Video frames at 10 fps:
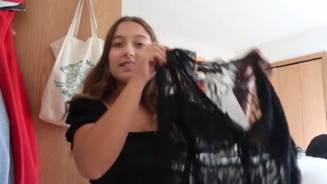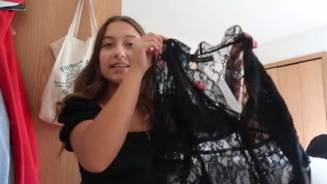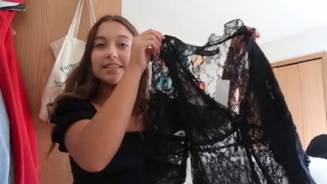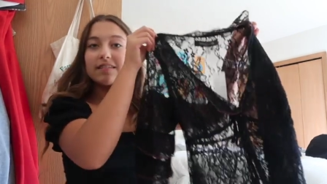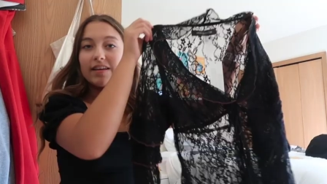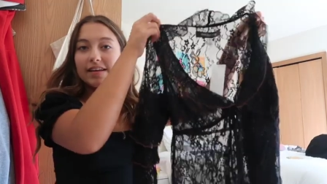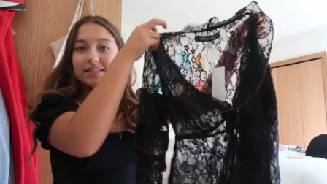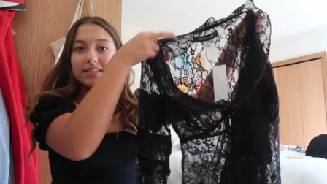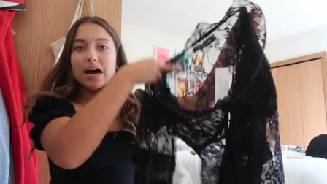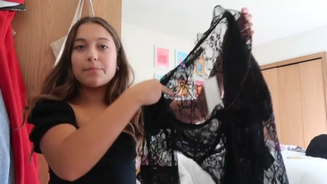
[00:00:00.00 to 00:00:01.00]
this
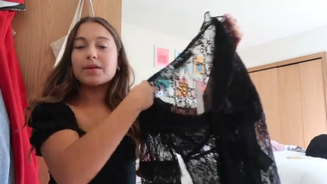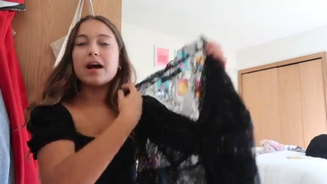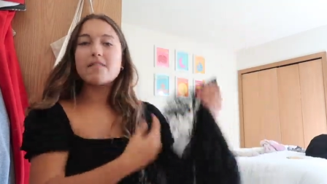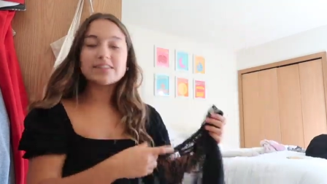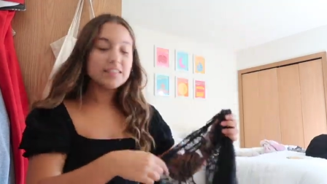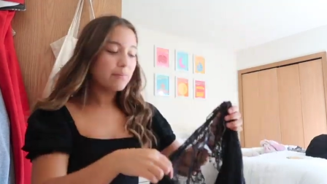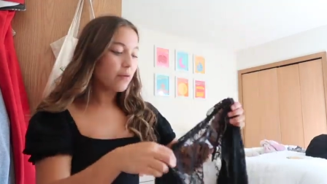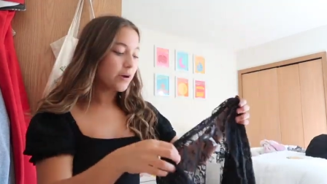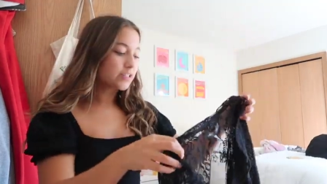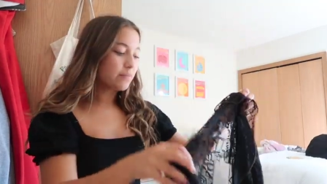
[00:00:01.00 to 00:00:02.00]
lace top that obviously I'm gonna
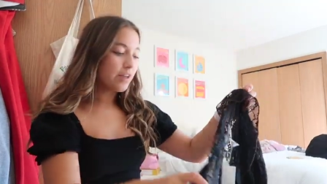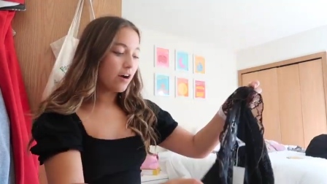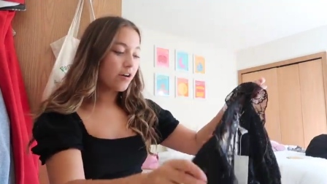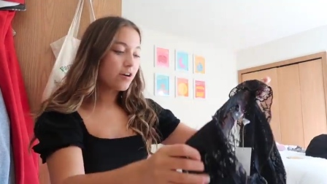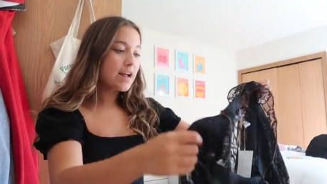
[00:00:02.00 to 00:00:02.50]
wear something under